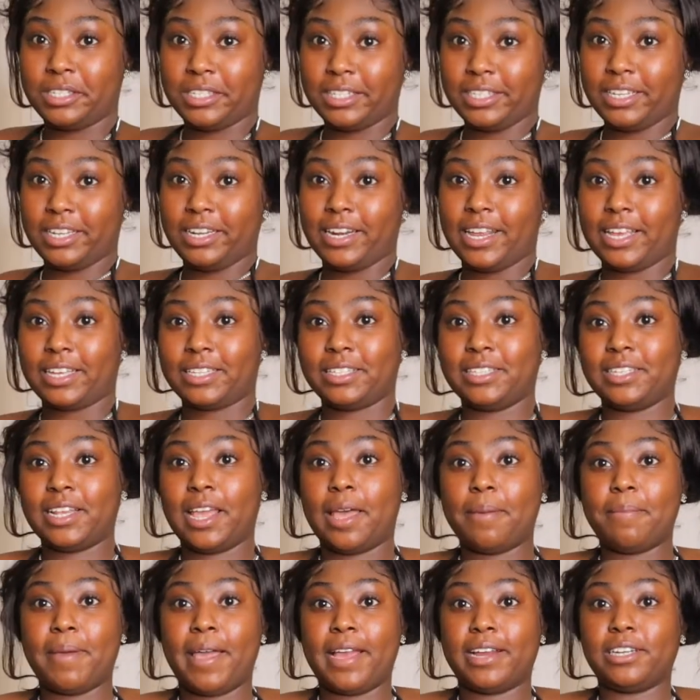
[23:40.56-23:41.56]
is the next
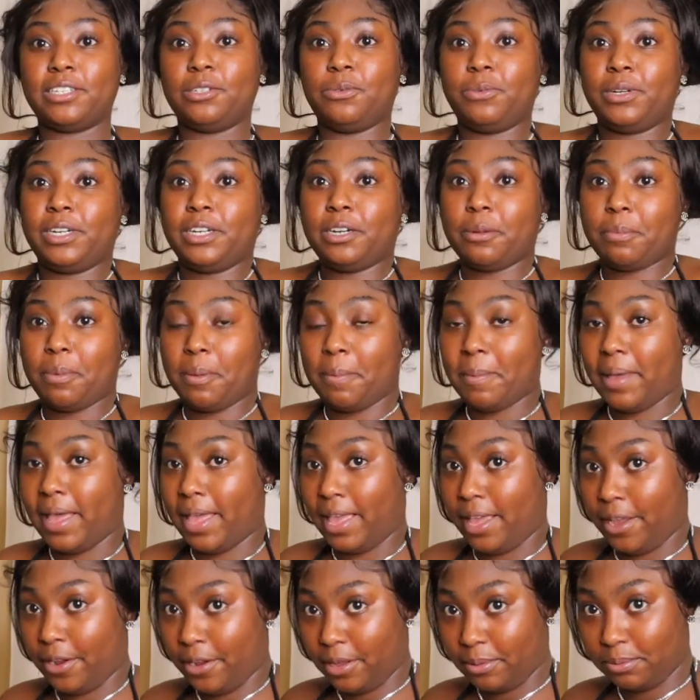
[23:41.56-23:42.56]
top. I actually wanted to put my
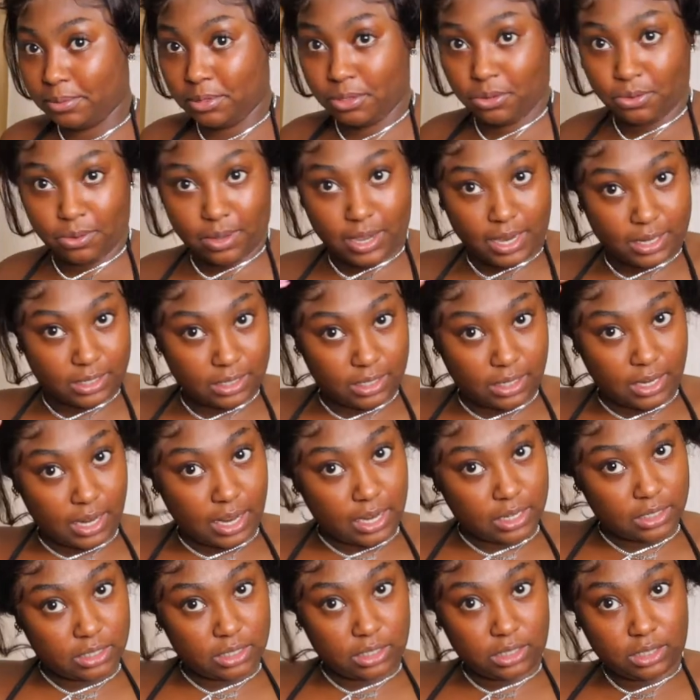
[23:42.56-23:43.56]
hair up so you guys can
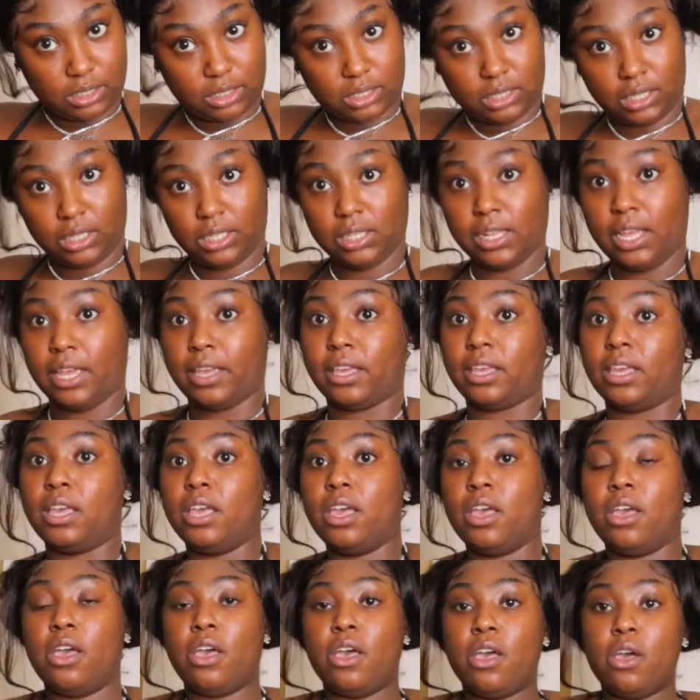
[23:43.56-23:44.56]
actually see like
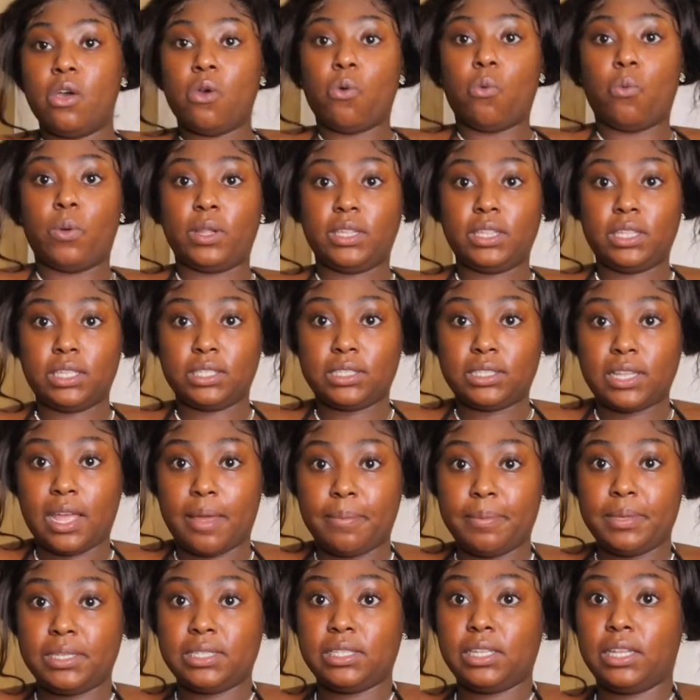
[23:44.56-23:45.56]
what this
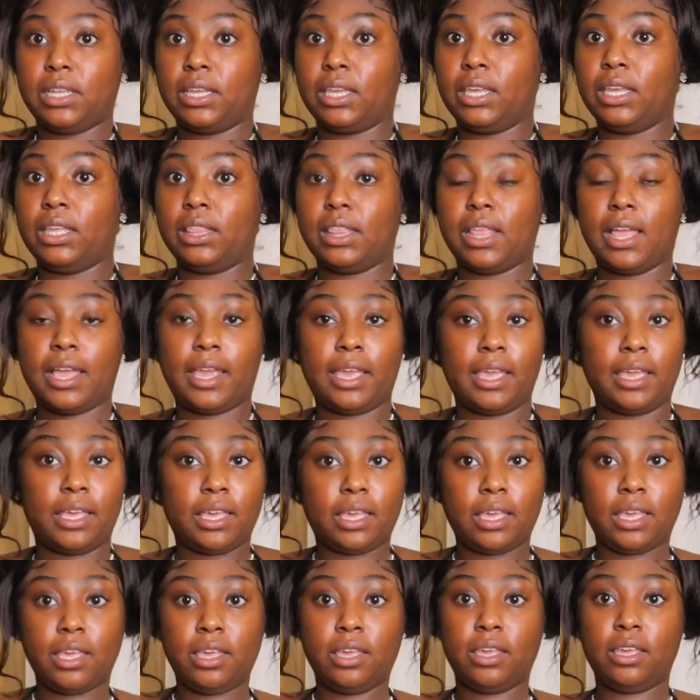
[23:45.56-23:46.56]
top is looking like.
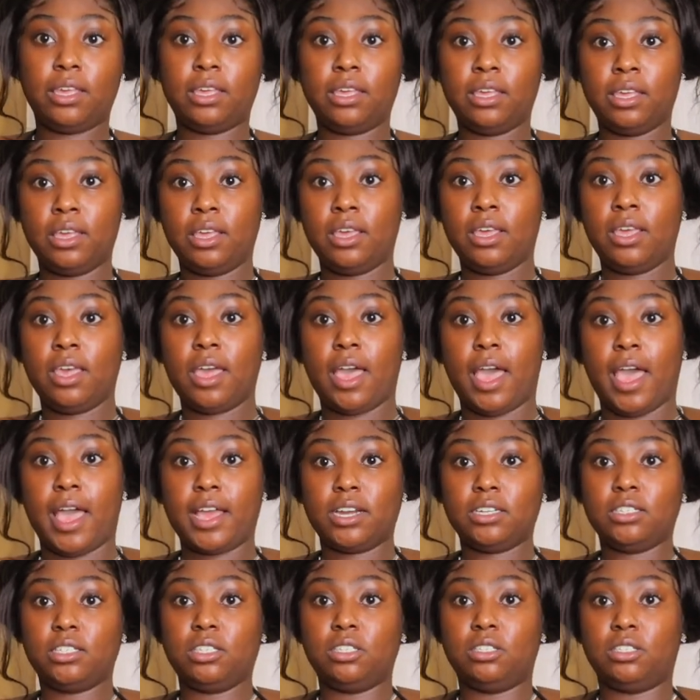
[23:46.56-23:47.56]
I
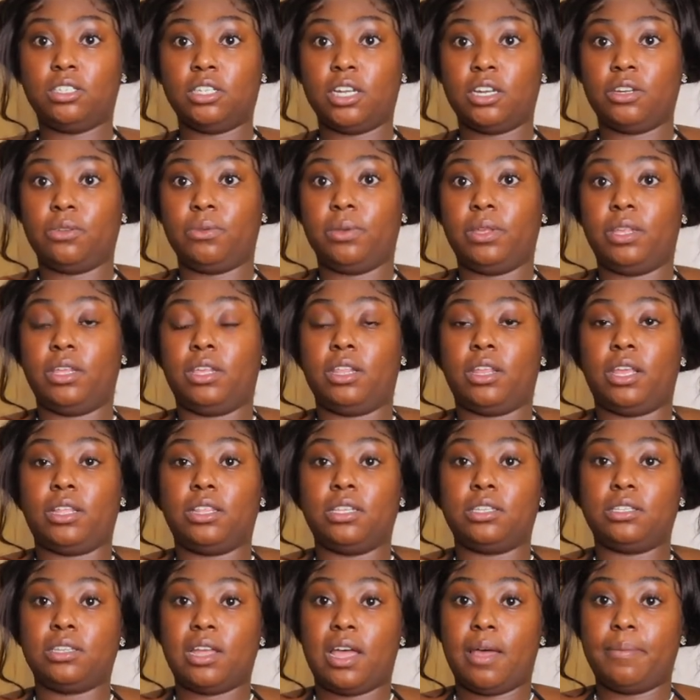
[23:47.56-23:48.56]
actually genuinely like
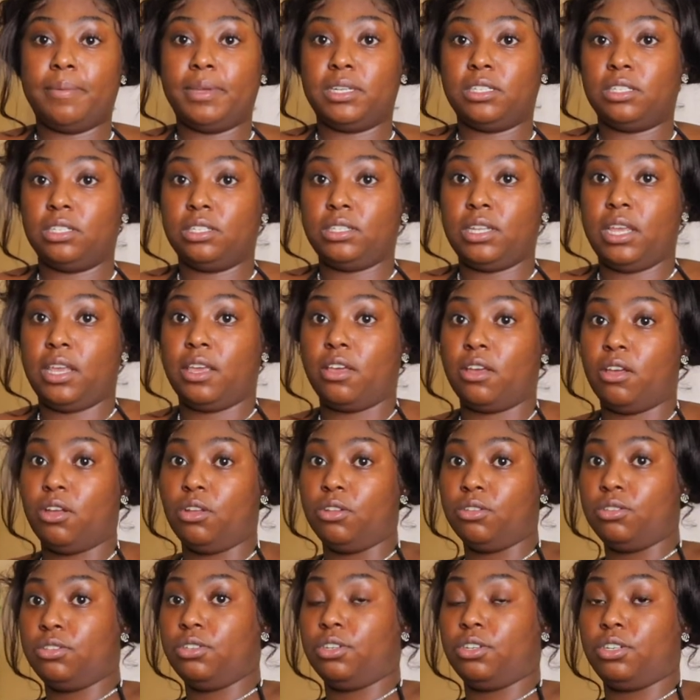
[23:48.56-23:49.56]
this top. It's just a
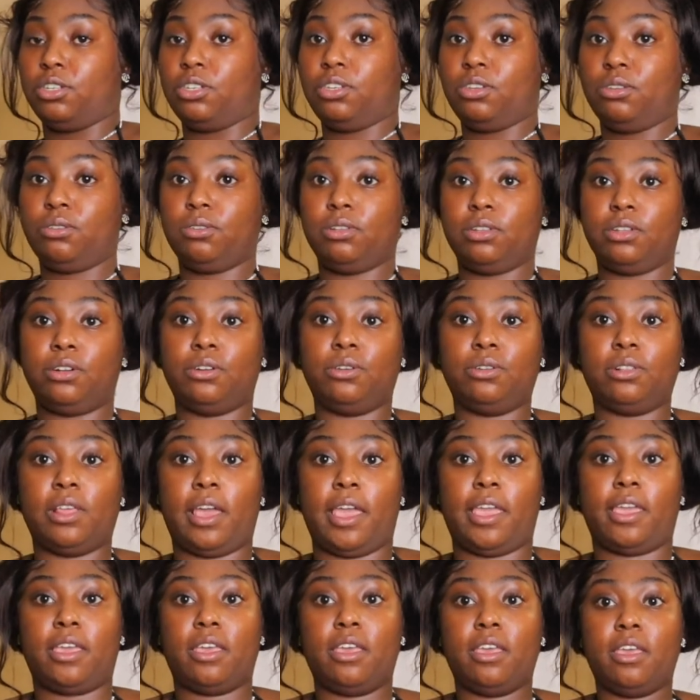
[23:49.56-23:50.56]
halter, cute little like,